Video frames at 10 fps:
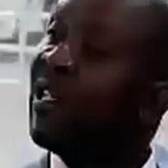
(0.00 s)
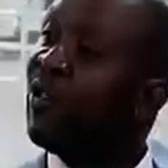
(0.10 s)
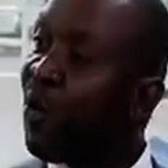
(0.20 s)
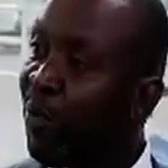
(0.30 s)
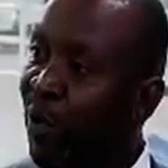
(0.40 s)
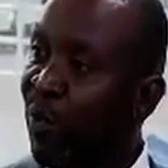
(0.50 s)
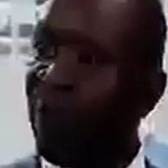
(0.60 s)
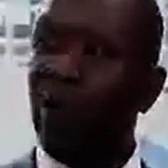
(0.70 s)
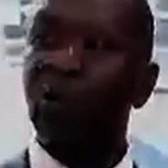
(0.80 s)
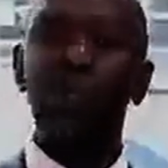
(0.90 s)
not possible
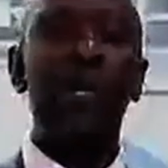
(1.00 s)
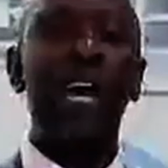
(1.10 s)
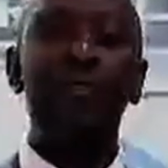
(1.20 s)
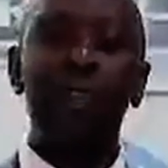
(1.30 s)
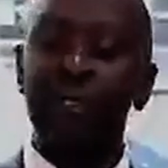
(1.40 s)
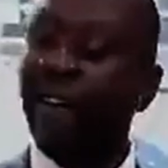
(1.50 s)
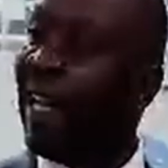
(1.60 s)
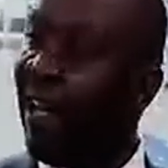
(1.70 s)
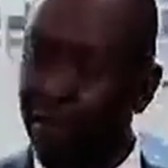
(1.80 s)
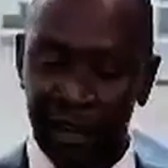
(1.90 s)
because you'd have to define
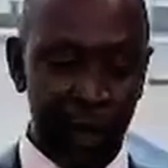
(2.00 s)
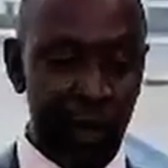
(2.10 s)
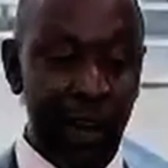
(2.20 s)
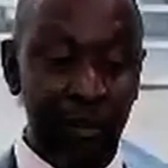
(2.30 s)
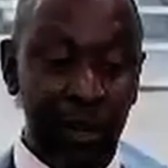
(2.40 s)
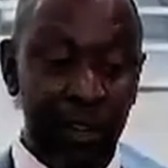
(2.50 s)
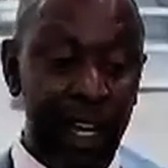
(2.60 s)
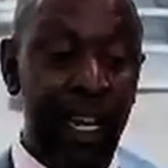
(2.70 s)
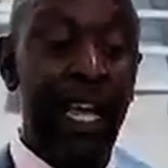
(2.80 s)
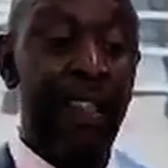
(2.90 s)
everything. You'd have to define
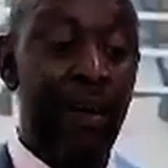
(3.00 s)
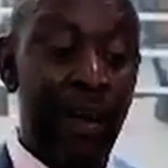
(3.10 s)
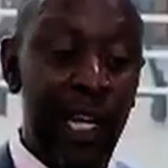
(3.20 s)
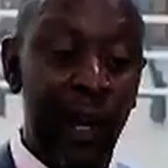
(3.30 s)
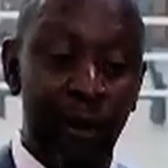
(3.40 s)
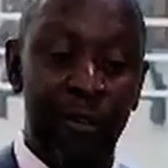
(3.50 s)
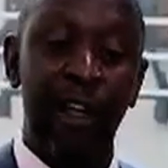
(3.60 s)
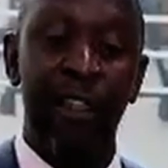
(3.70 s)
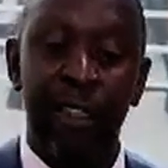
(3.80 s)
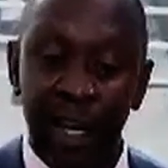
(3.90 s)
the meaning of
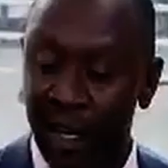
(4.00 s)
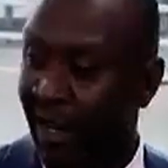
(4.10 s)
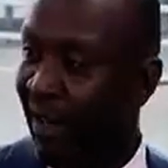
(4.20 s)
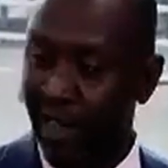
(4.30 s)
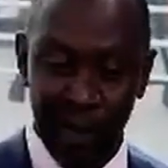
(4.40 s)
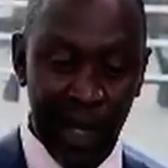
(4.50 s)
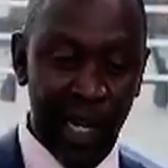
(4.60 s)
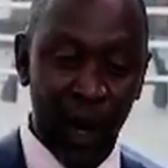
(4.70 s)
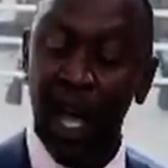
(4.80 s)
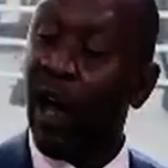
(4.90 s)
the meaning
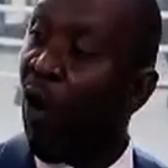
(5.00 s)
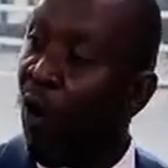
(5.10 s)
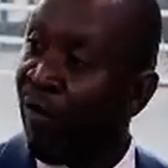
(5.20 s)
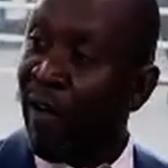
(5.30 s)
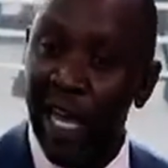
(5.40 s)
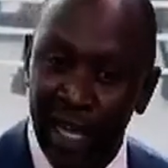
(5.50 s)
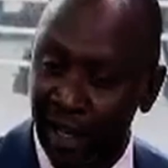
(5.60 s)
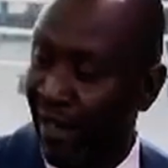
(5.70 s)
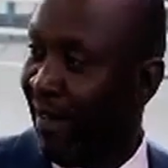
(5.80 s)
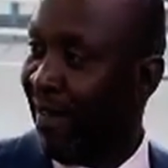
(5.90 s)
of A.
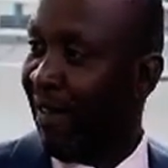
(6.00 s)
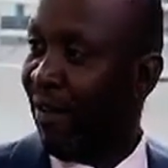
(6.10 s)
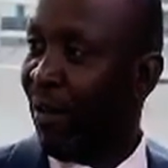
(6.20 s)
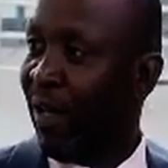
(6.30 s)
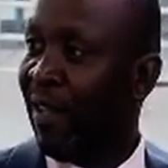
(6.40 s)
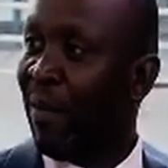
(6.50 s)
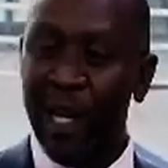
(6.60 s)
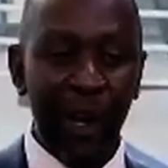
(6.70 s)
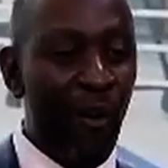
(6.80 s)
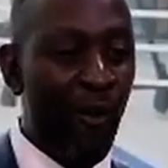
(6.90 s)
Okay, the
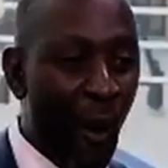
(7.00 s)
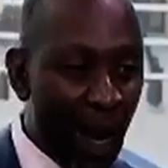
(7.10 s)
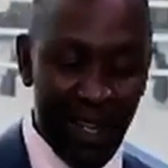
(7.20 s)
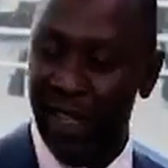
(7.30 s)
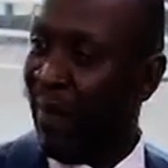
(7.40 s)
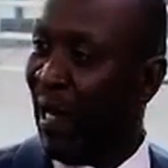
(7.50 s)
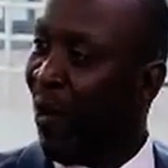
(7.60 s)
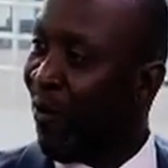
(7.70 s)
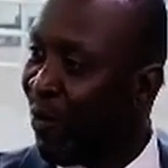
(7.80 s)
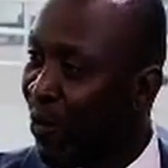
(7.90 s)
meaning of one, the meaning
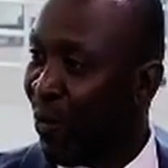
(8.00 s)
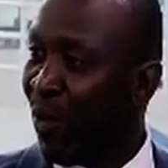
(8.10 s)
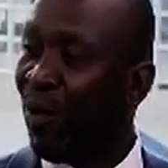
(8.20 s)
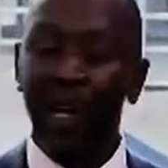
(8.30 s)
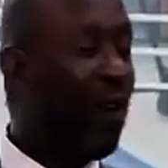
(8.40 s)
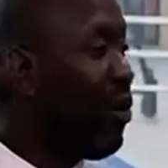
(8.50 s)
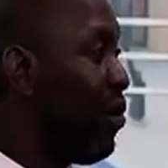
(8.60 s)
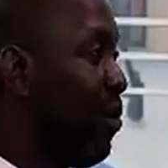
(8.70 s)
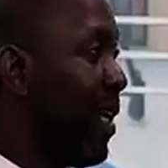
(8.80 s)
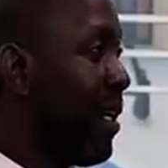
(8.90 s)
of two. You cannot
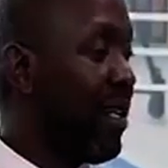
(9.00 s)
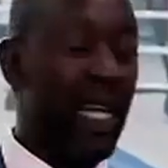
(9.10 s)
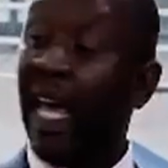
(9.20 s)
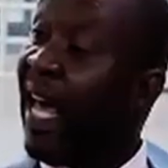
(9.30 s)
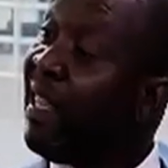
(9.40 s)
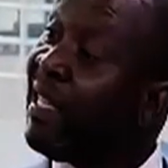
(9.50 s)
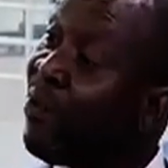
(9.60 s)
do that. And this is